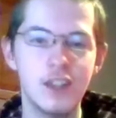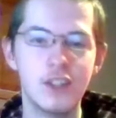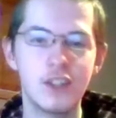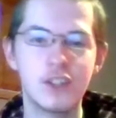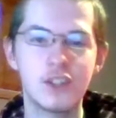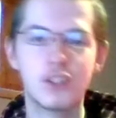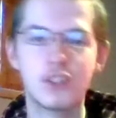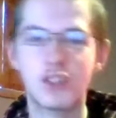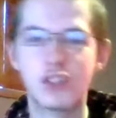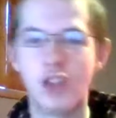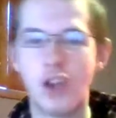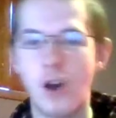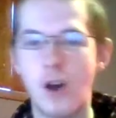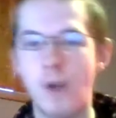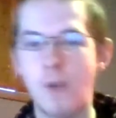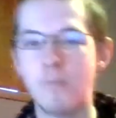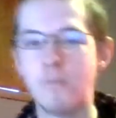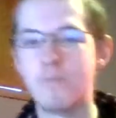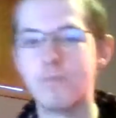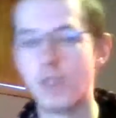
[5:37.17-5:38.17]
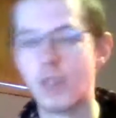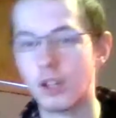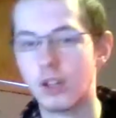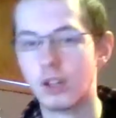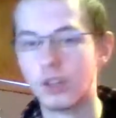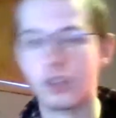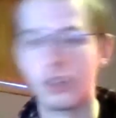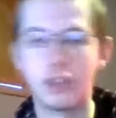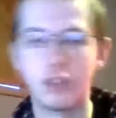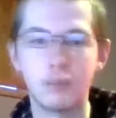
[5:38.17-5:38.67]
So,
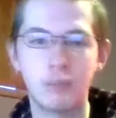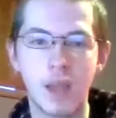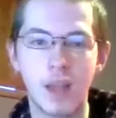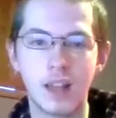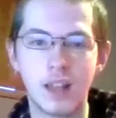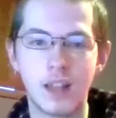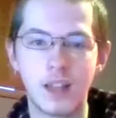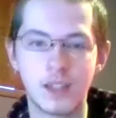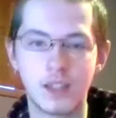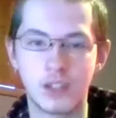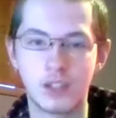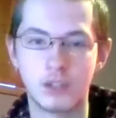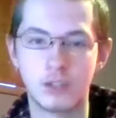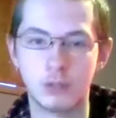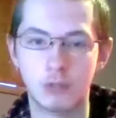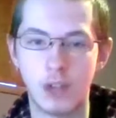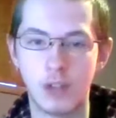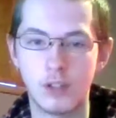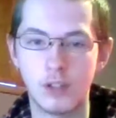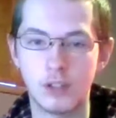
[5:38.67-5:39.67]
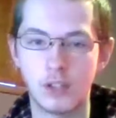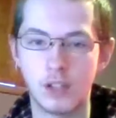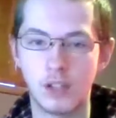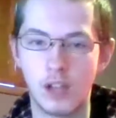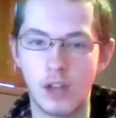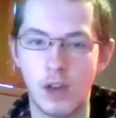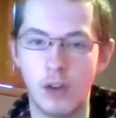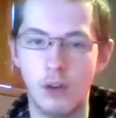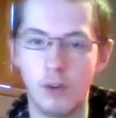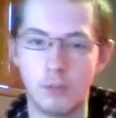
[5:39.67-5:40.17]
learned my lesson, rendered it
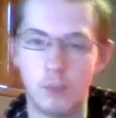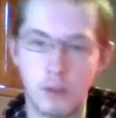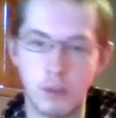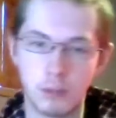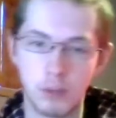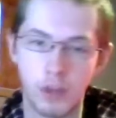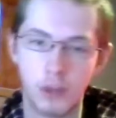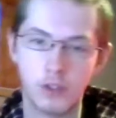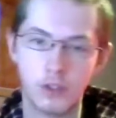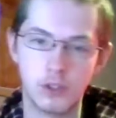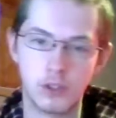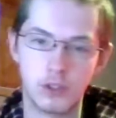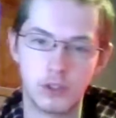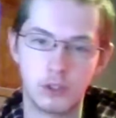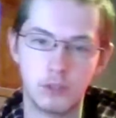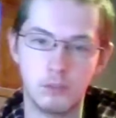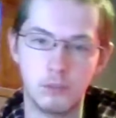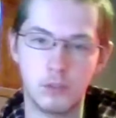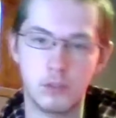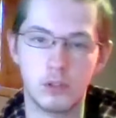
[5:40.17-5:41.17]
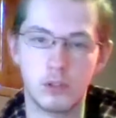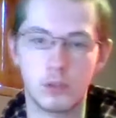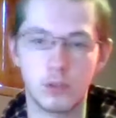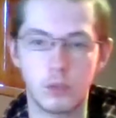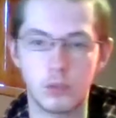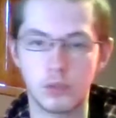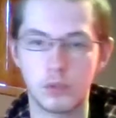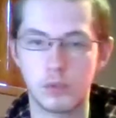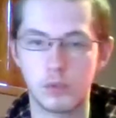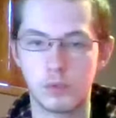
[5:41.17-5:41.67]
out on my brother's computer,
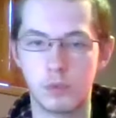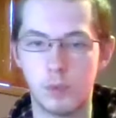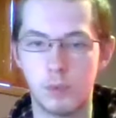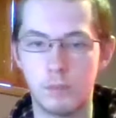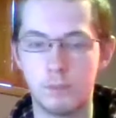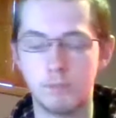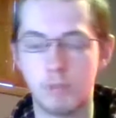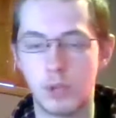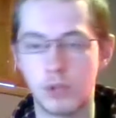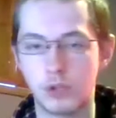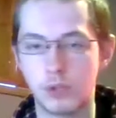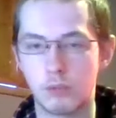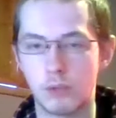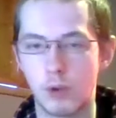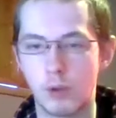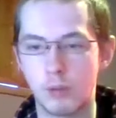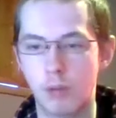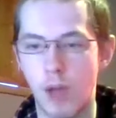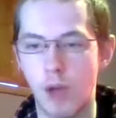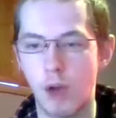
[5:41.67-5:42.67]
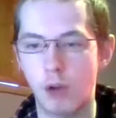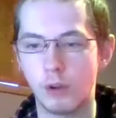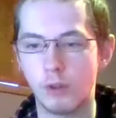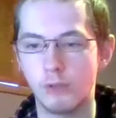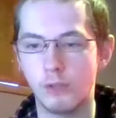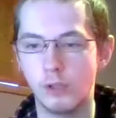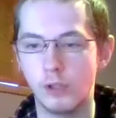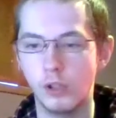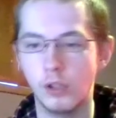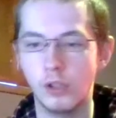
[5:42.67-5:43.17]
which was much more
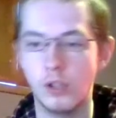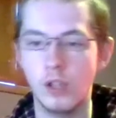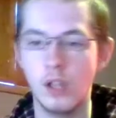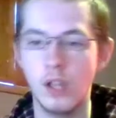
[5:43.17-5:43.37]
powerful,